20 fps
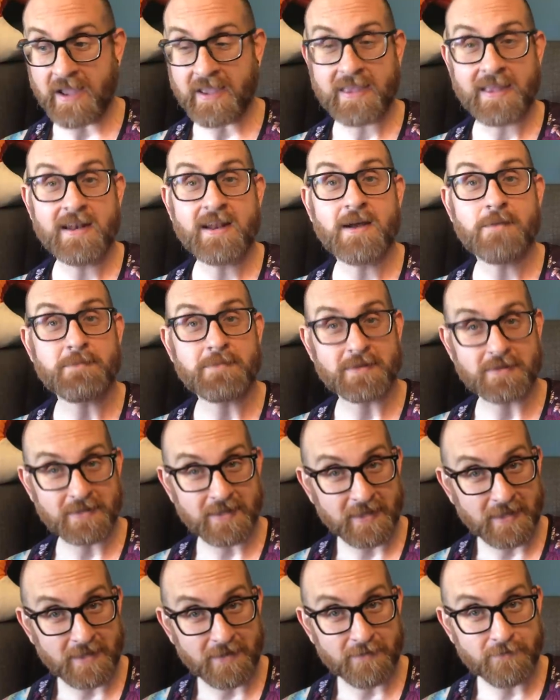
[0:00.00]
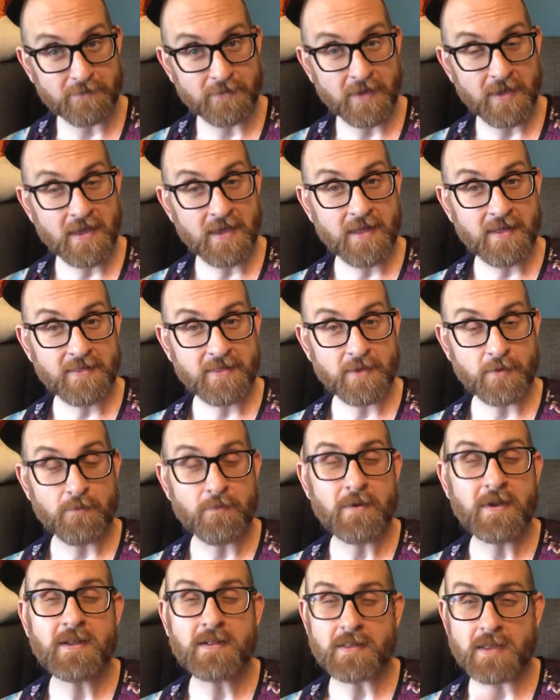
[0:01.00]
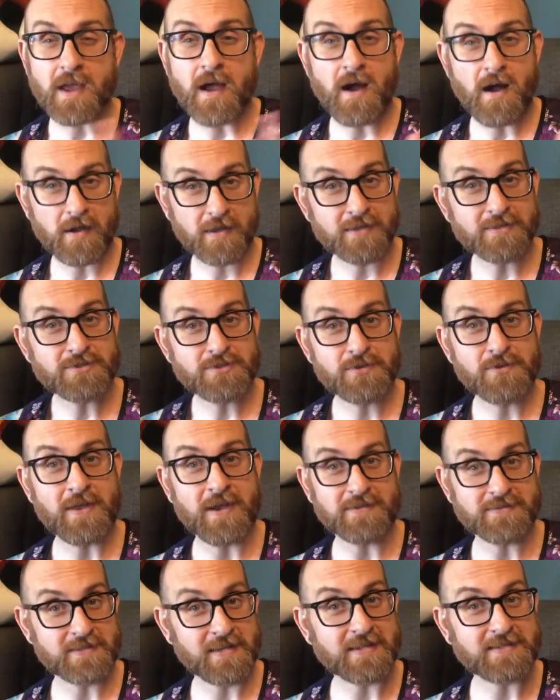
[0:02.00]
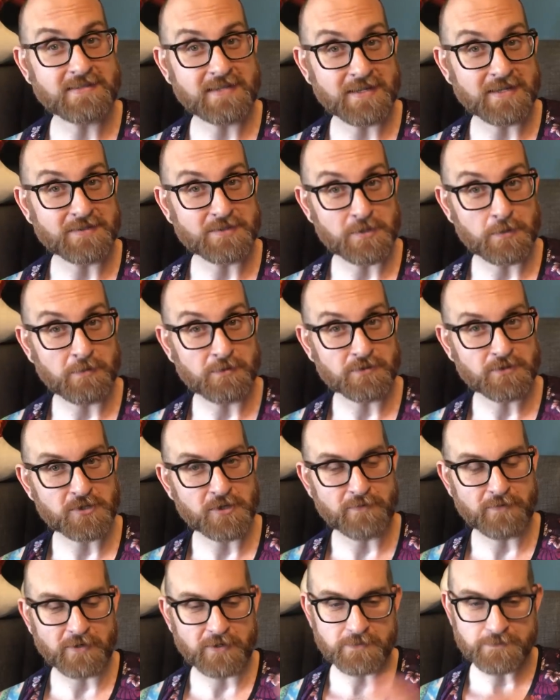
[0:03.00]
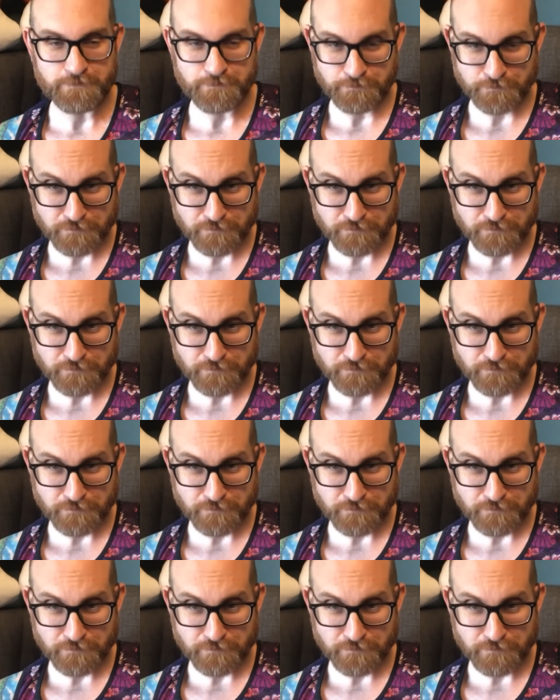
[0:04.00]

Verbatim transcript: I cannot believe that really August 2018 is almost over.